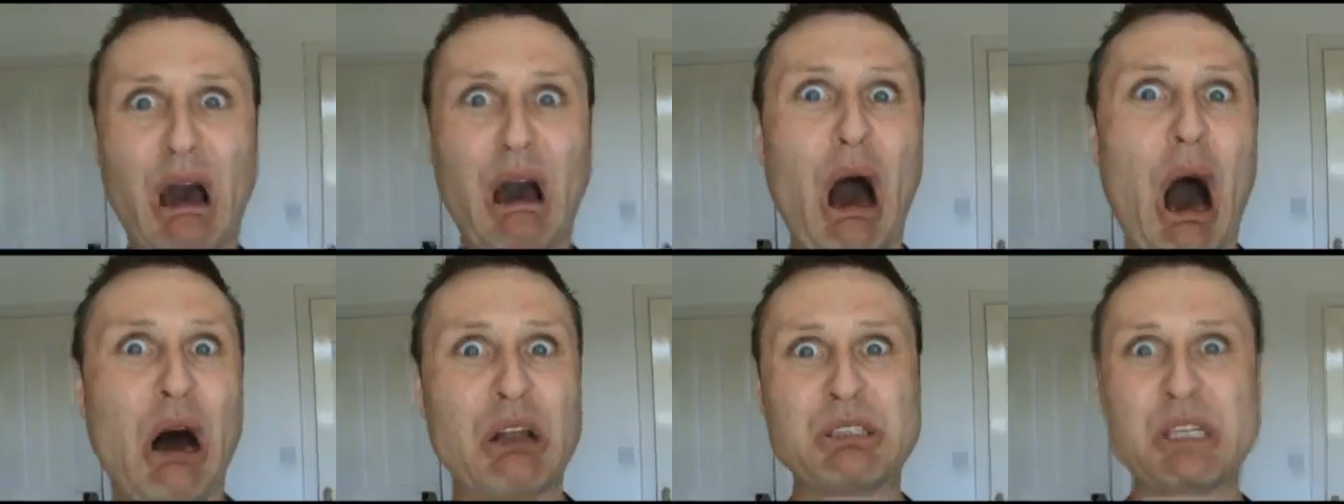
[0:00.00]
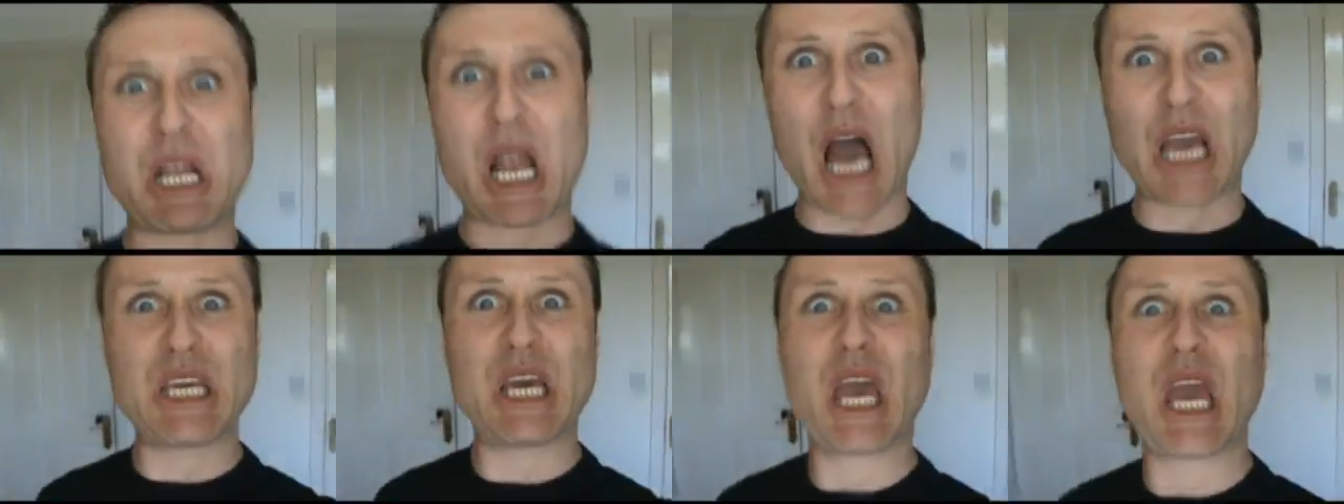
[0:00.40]
On the
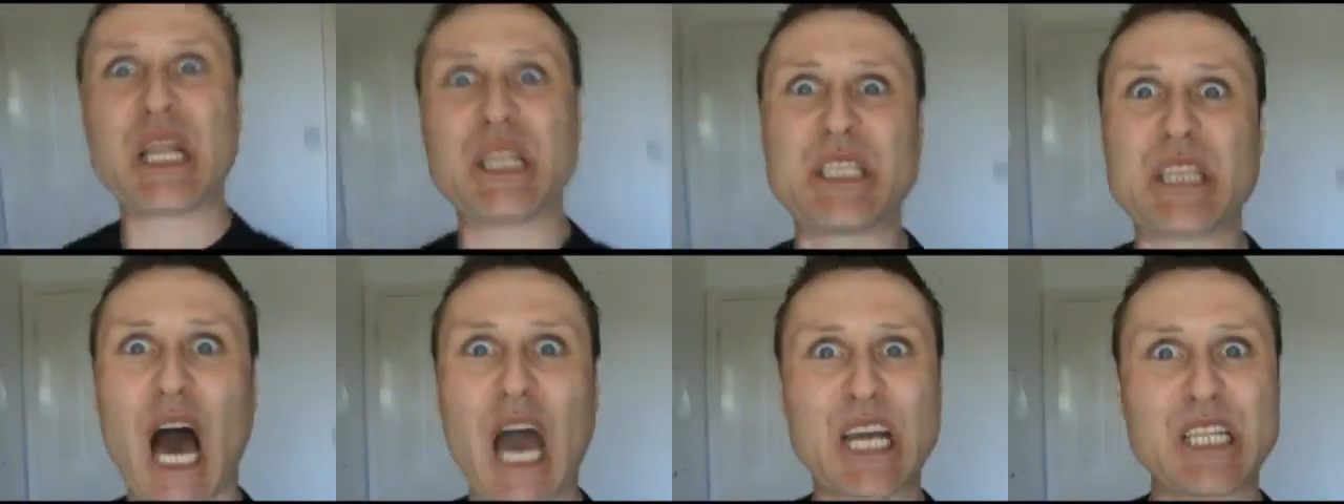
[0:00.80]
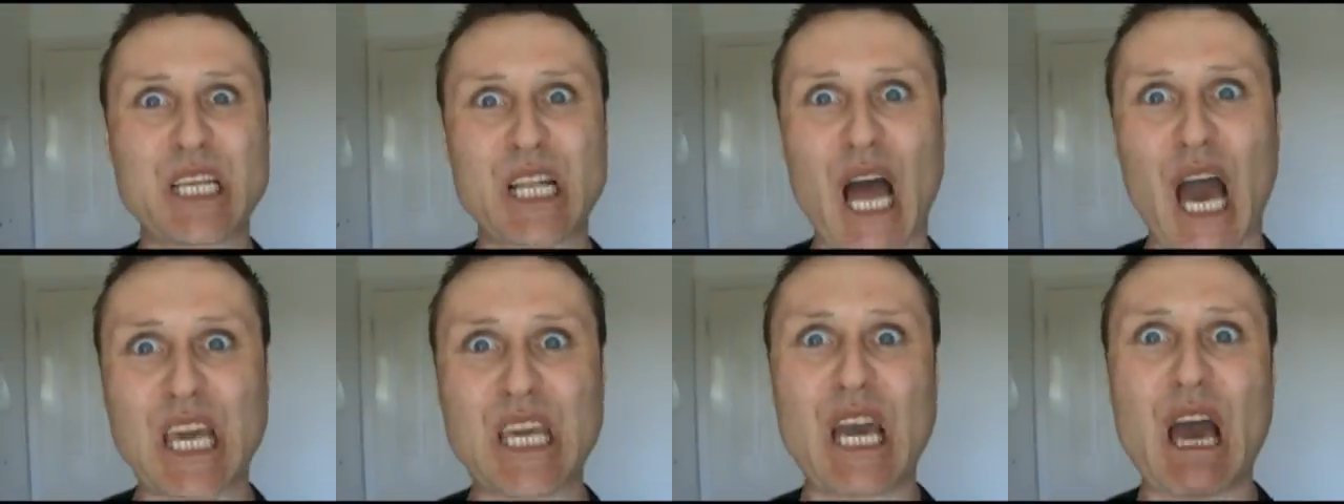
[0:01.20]
light, inside the
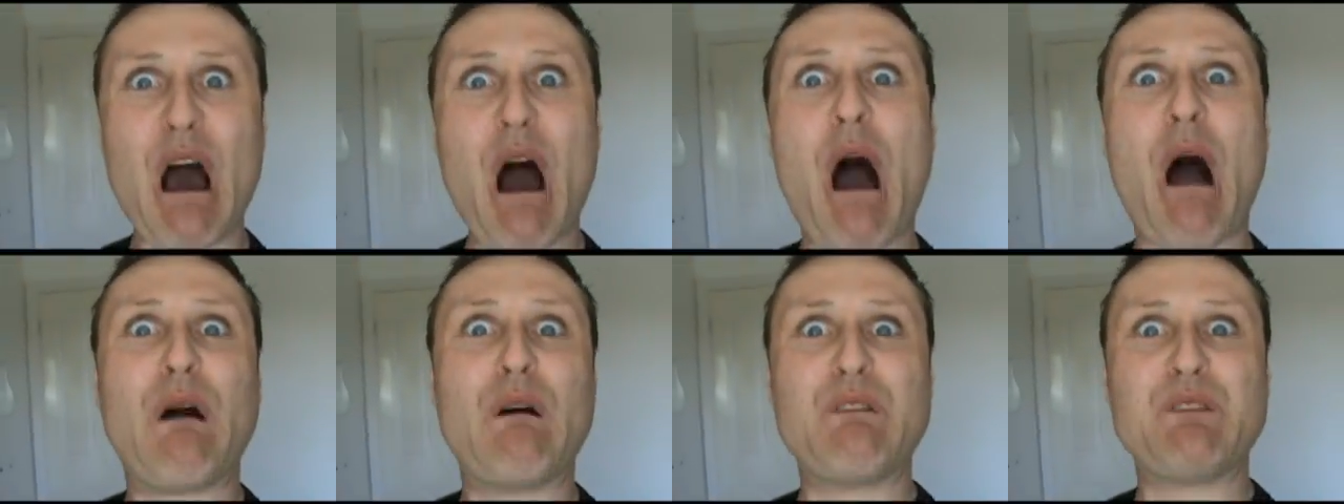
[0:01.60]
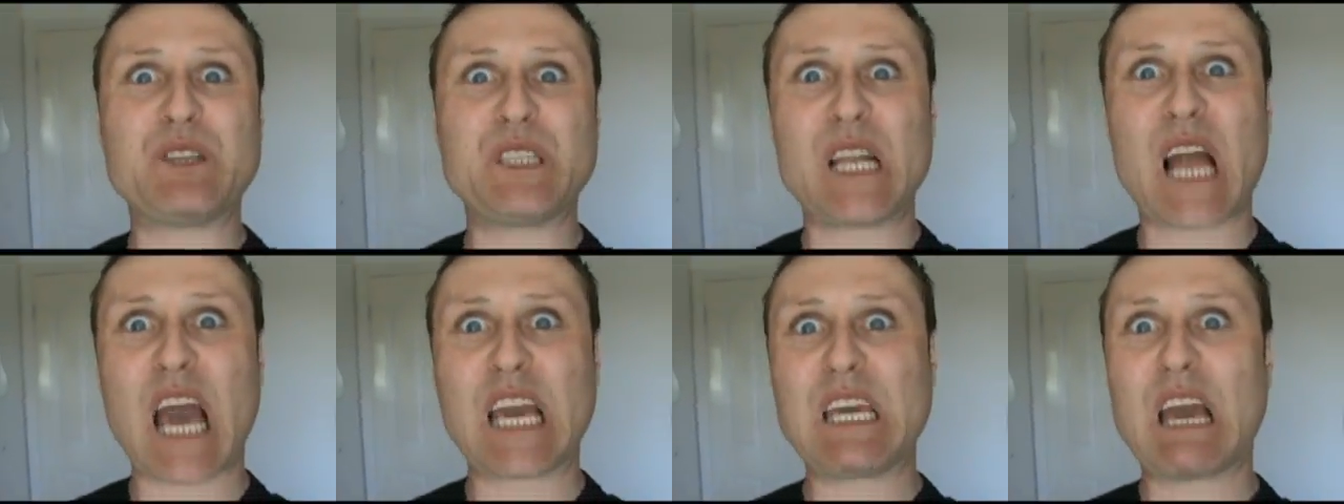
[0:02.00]
light, over the
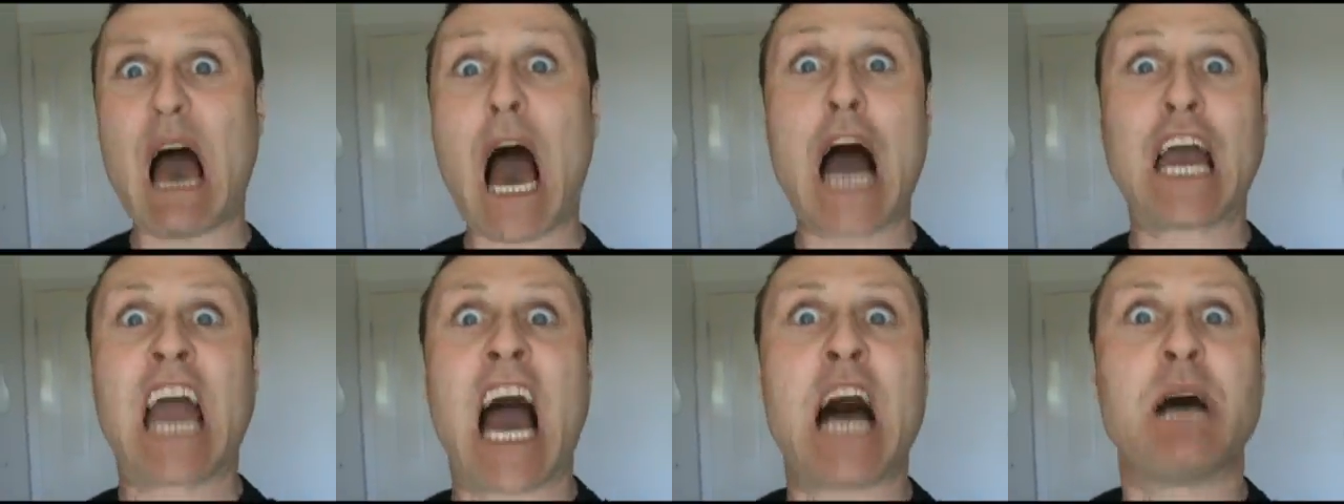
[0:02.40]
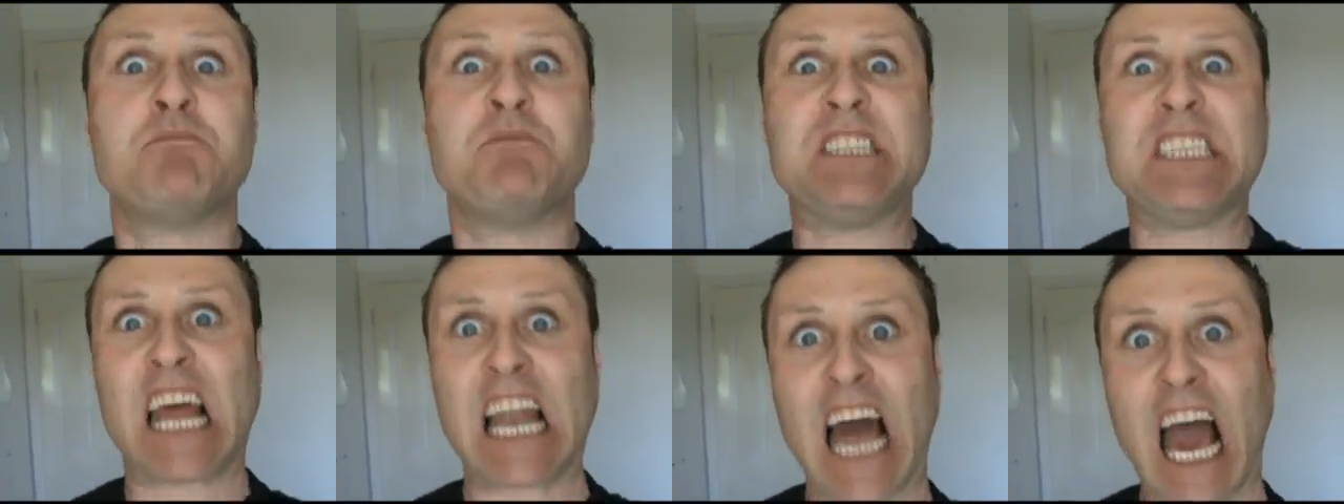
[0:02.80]
light, I
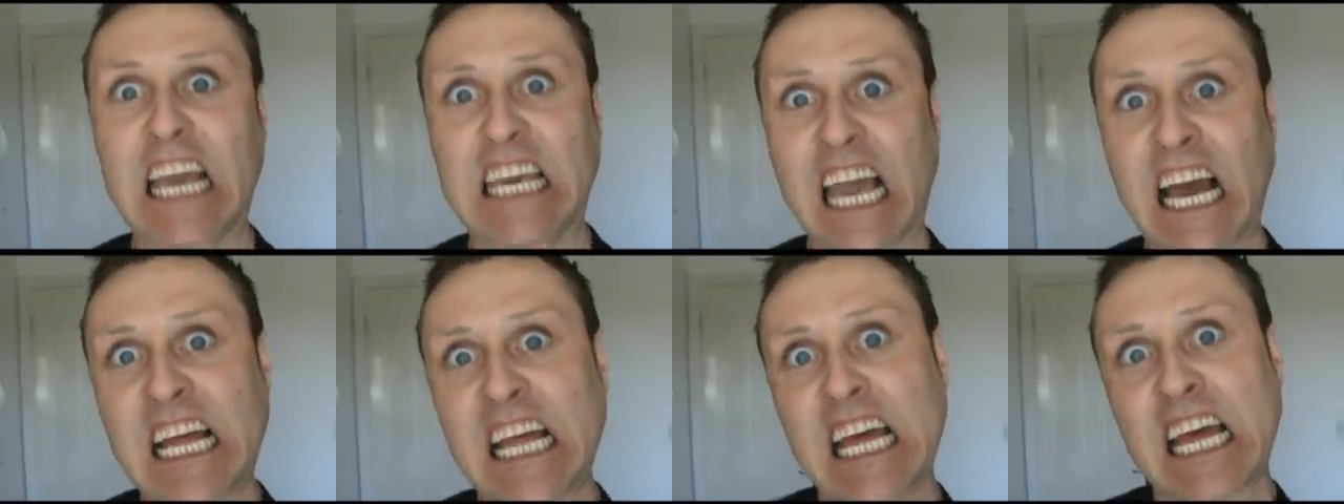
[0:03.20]
am the light.